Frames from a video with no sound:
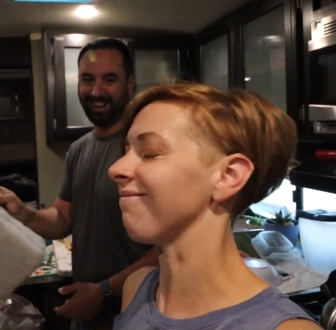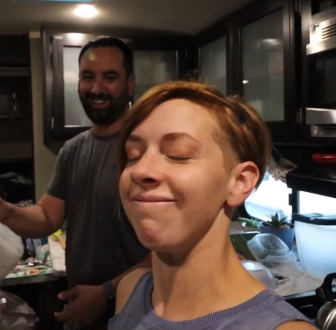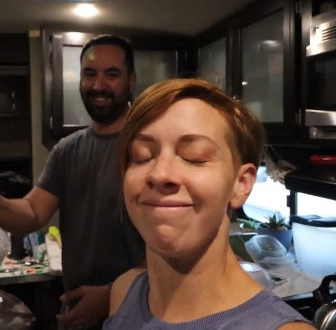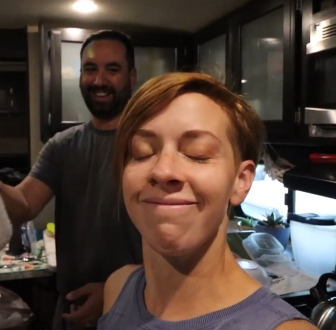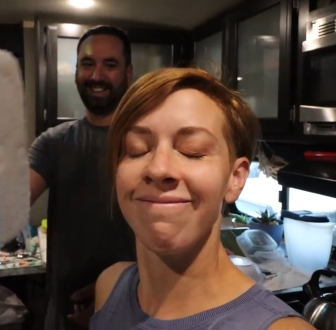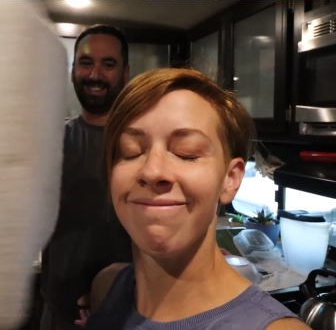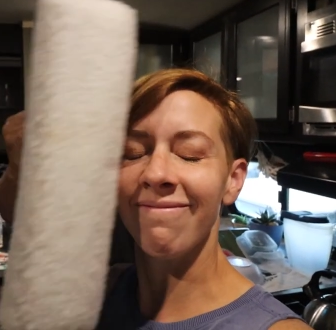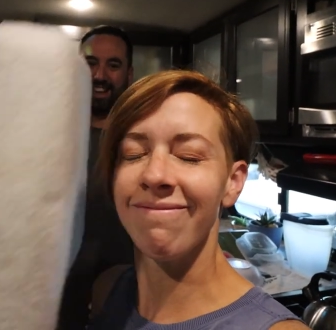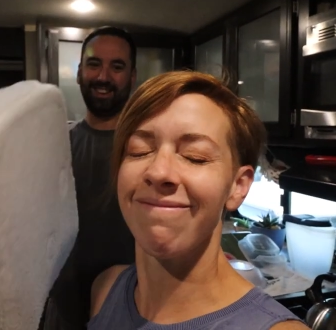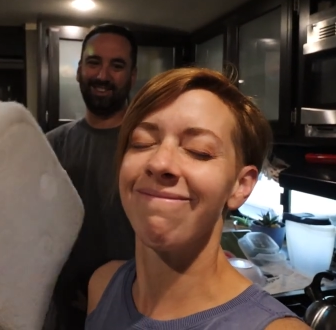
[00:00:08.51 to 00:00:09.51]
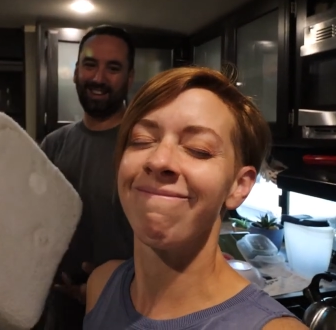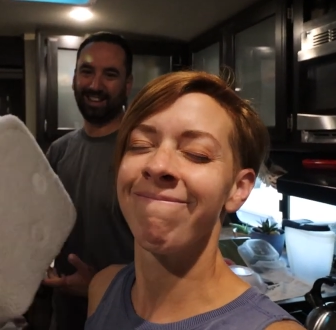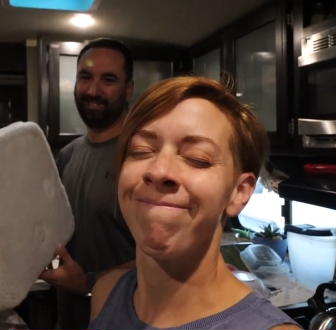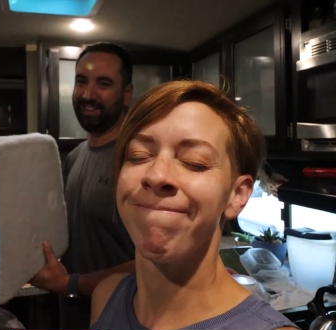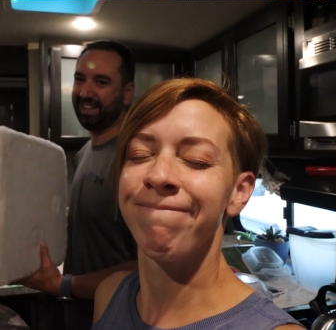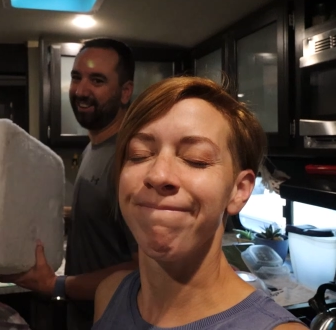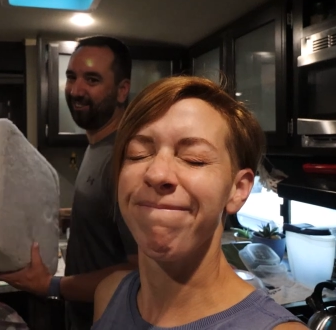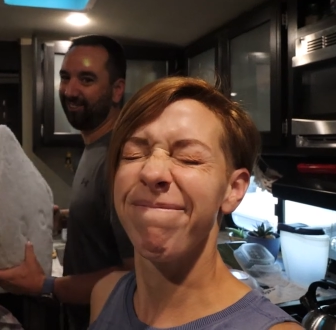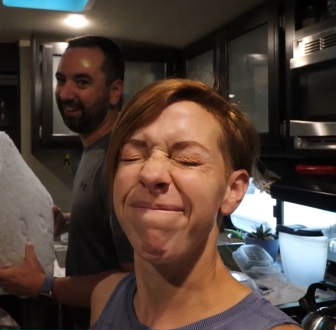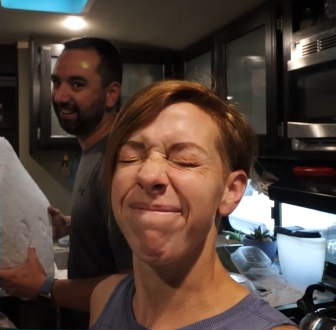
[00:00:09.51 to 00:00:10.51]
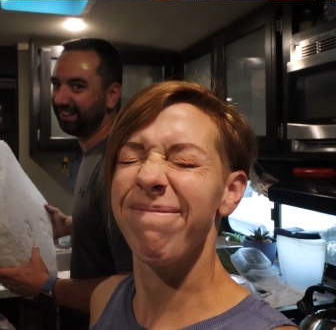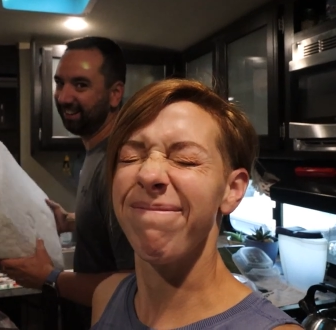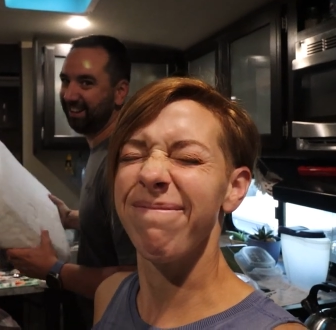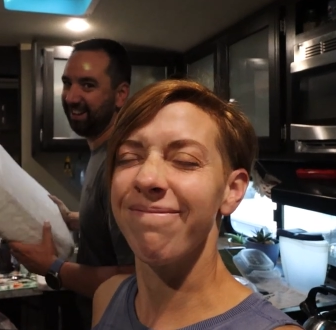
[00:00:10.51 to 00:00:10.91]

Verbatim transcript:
Speaker 1: now. Now you get me all week.